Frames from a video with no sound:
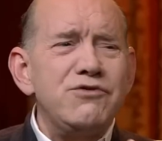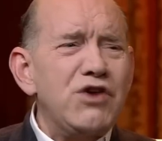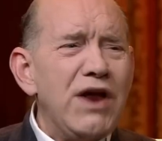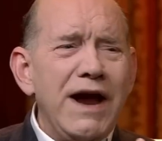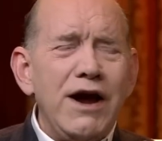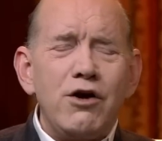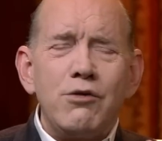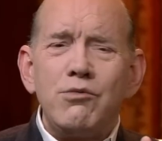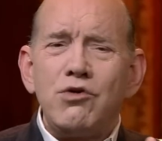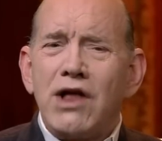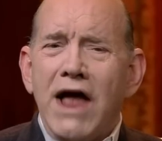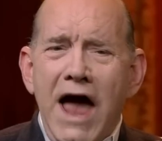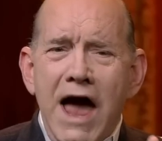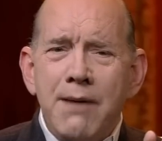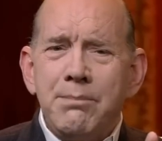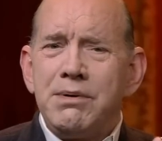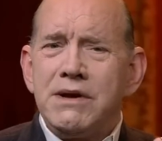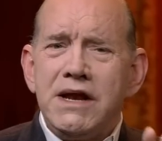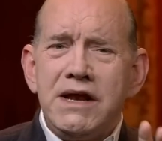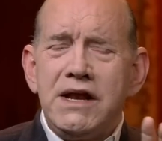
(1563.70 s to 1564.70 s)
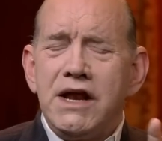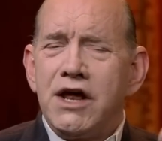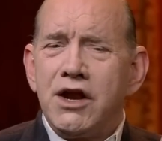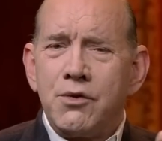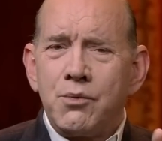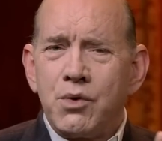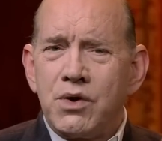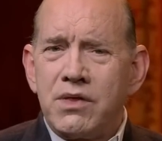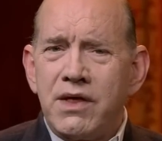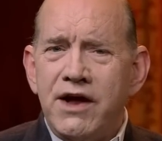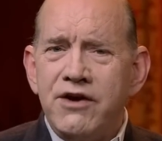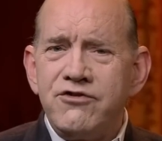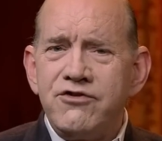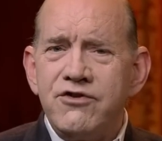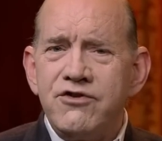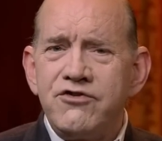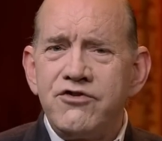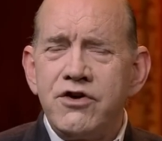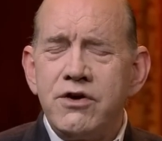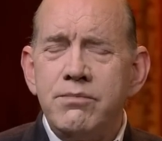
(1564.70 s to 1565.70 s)
terrible happening in a
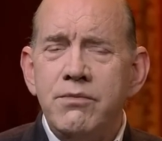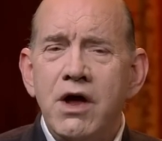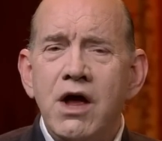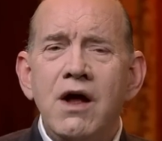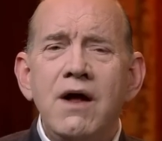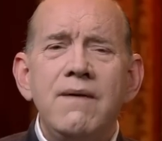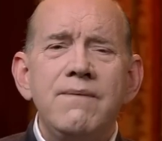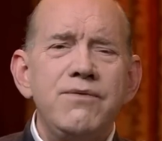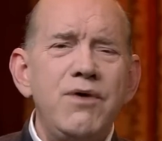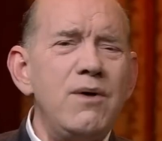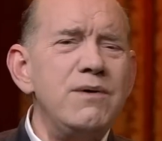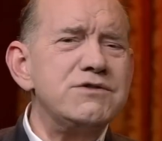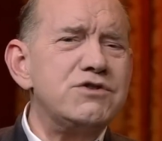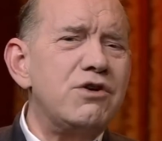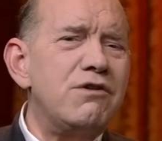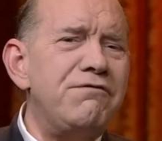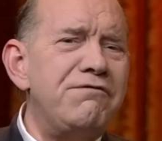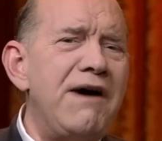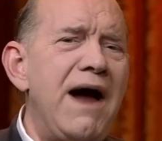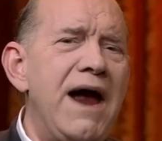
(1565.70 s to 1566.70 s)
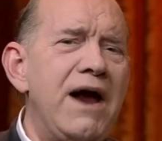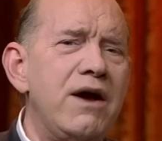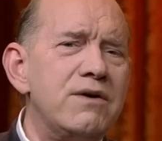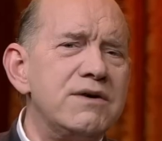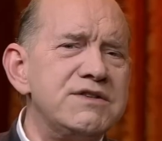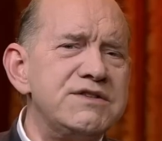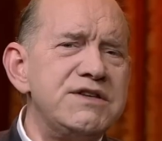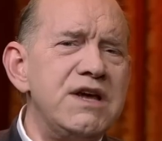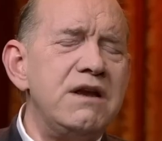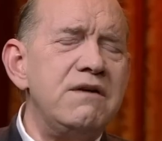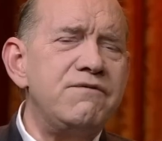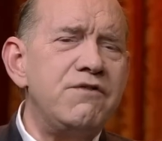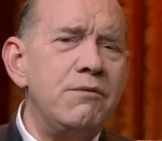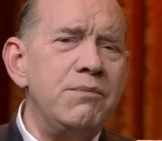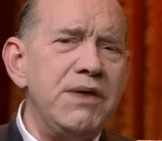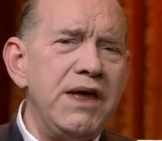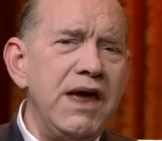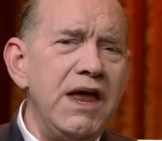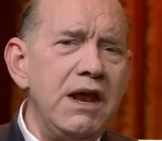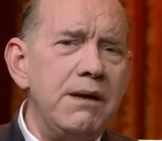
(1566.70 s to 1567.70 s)
relationship. Those are fires sent from
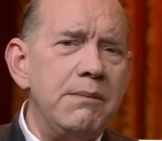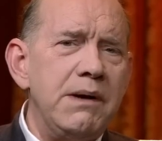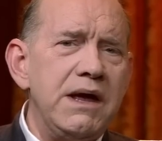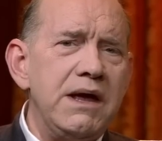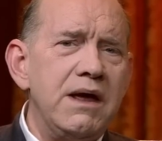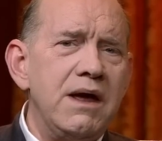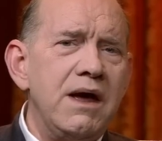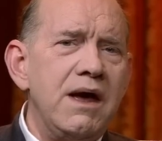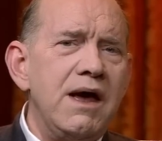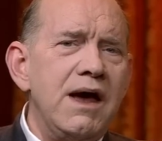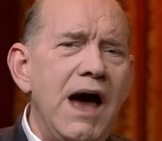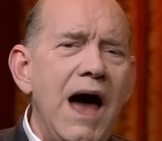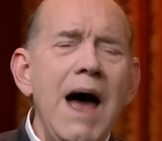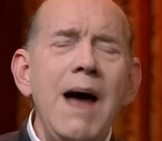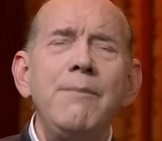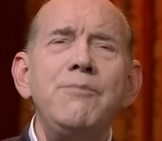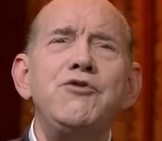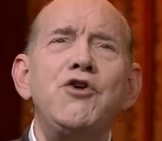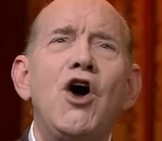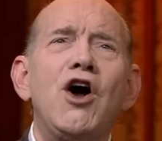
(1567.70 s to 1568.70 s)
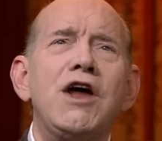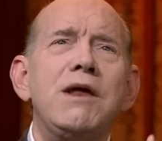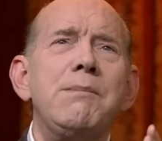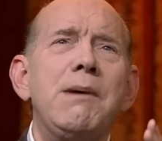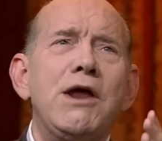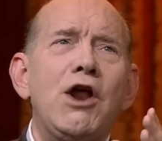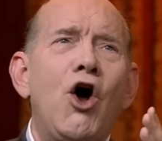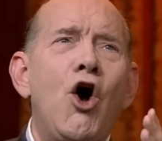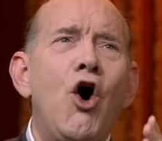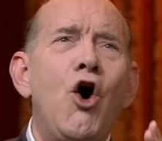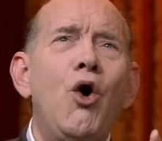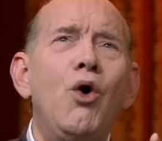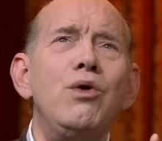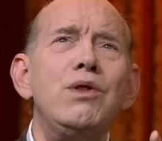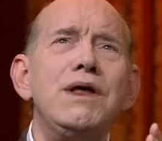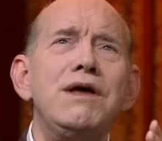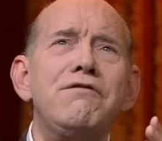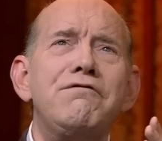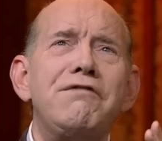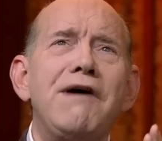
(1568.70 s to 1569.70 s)
the enemy. I'm talking about a
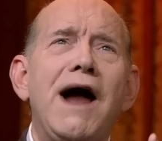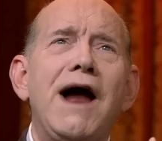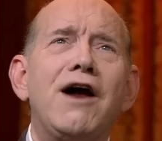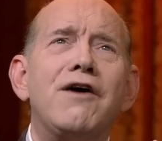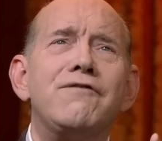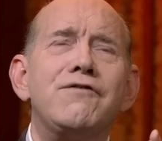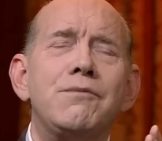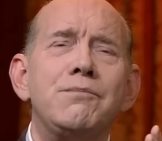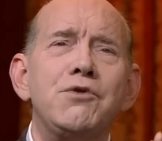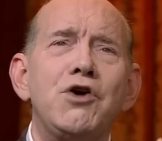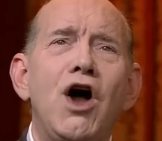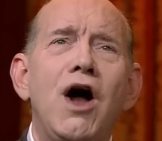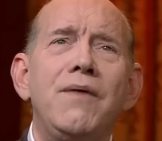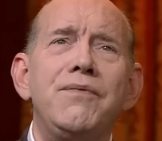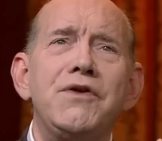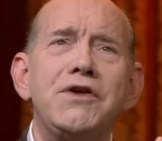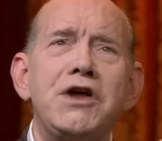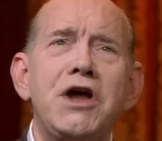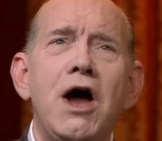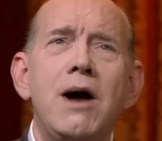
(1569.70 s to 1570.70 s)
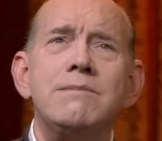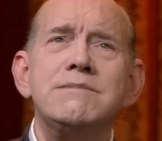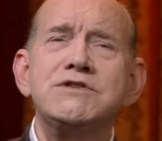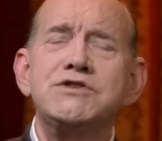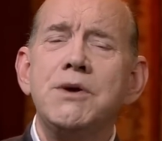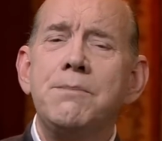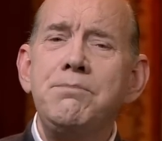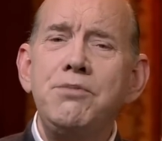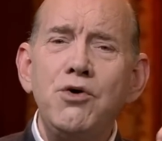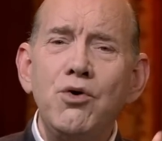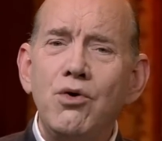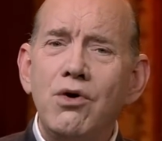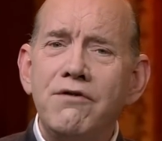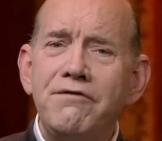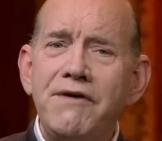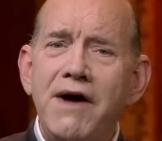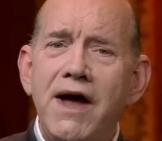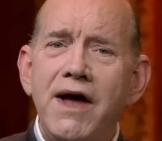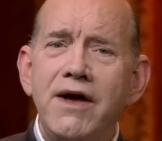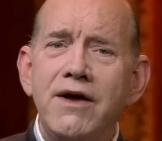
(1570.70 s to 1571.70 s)
holy fire from God that comes to
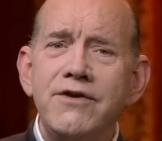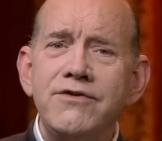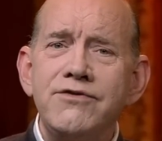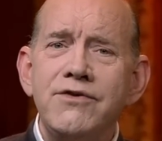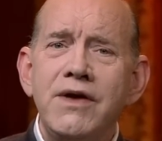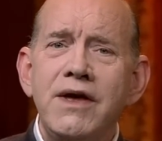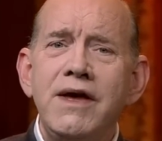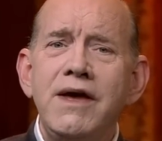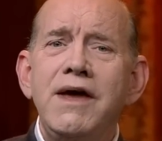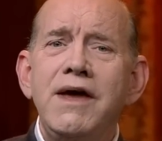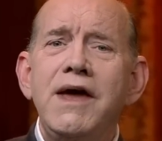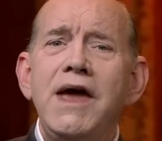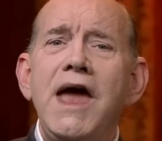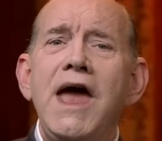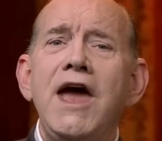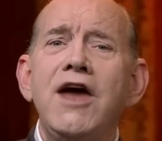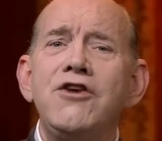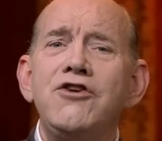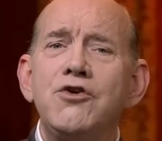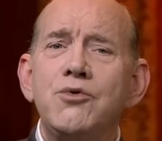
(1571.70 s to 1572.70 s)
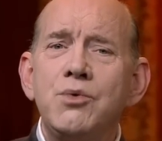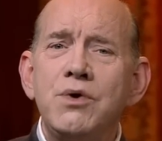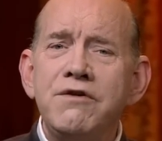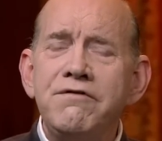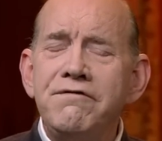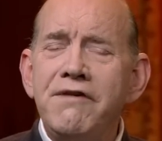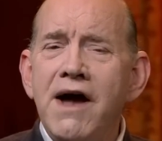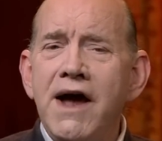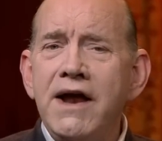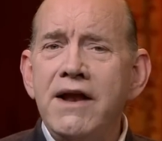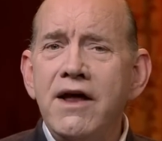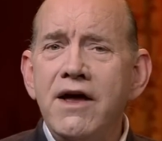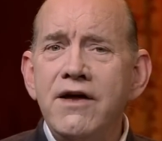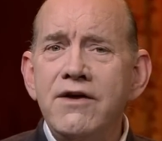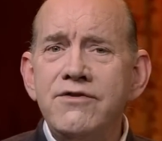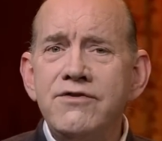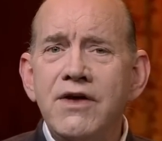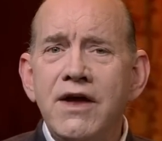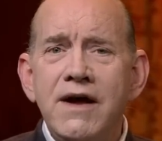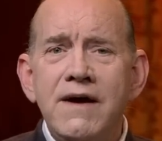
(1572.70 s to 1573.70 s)
purify us and to refine
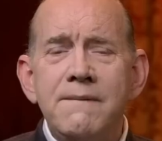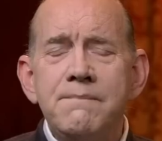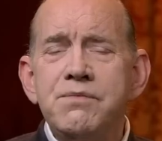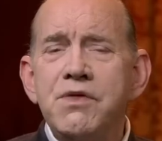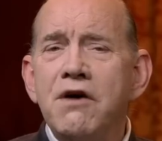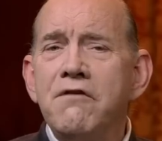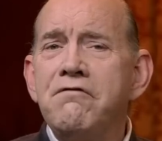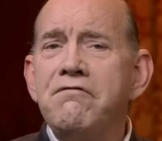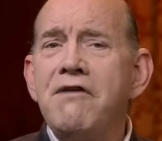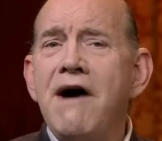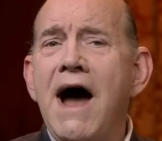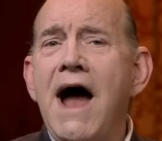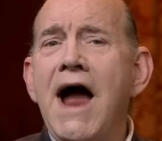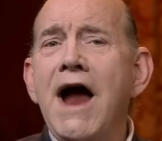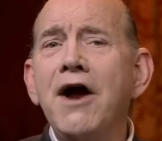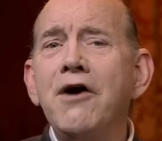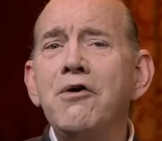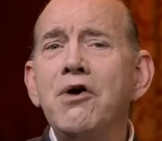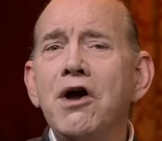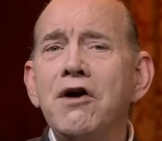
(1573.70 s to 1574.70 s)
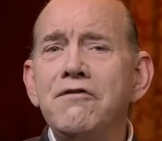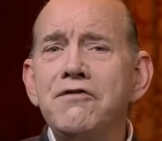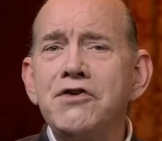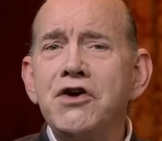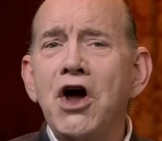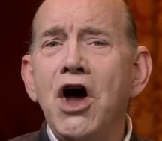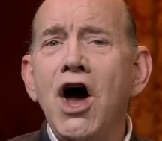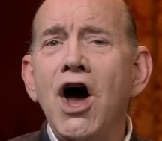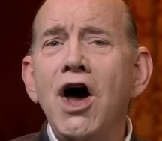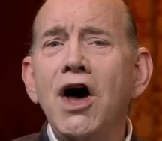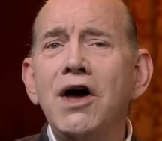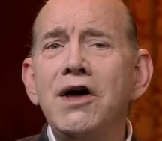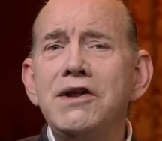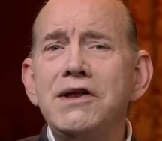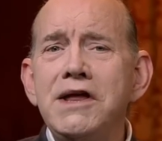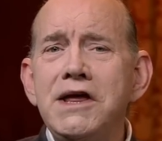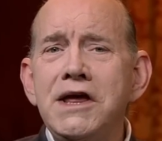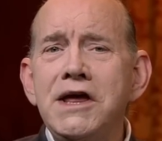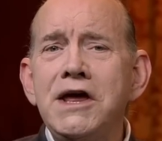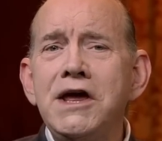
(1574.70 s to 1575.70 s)
us, the fire of God
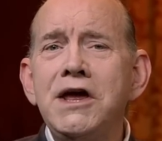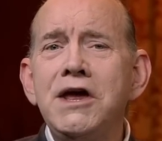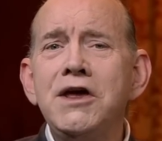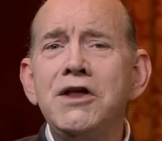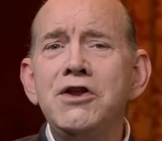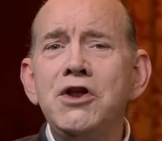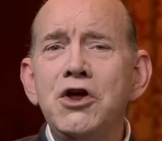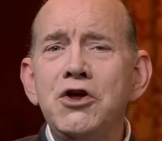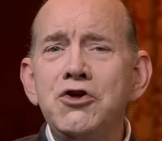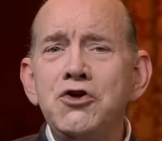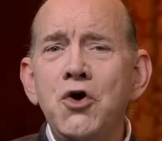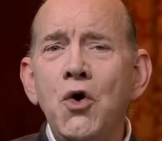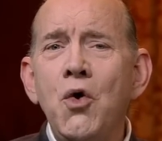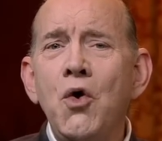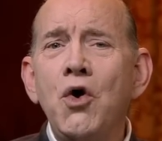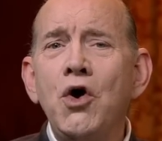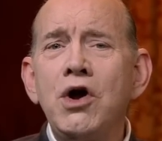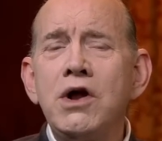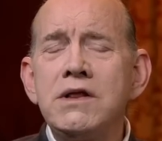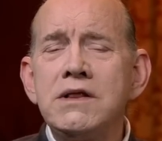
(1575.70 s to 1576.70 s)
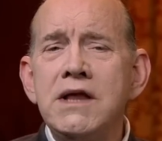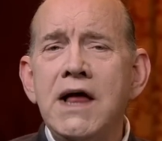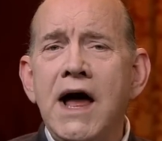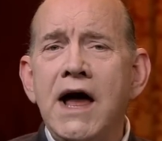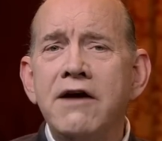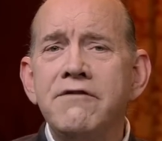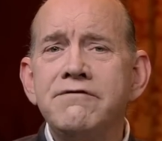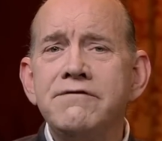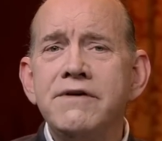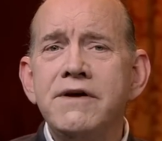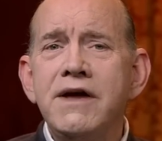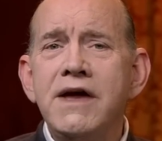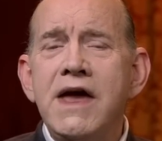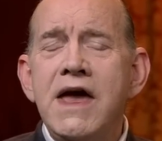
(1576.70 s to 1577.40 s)
in your life.